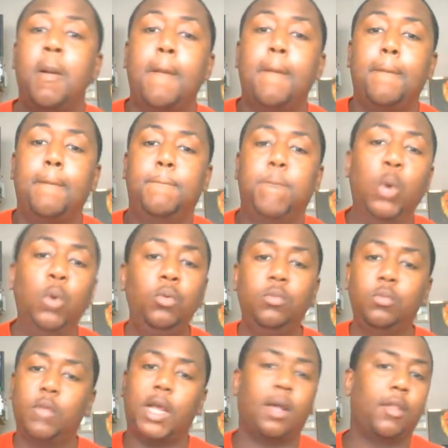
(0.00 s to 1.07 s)
boom,
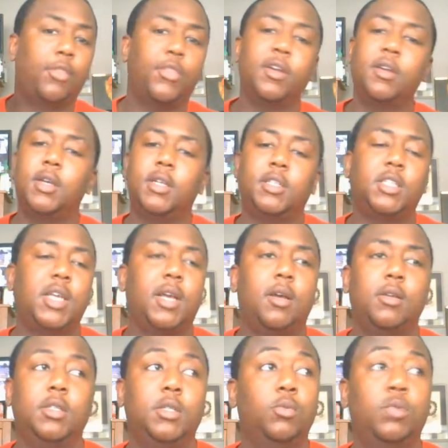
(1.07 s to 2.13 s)
like a thud sound.
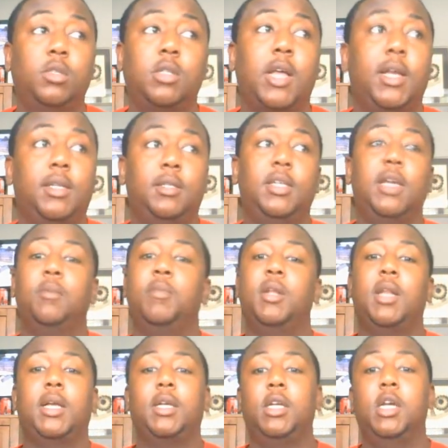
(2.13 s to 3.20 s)
It was like damn near
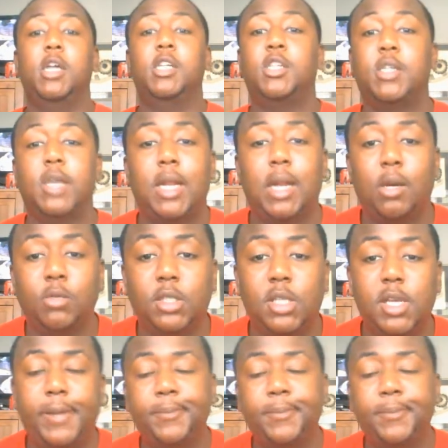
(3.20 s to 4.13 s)
like a gunshot, I would say.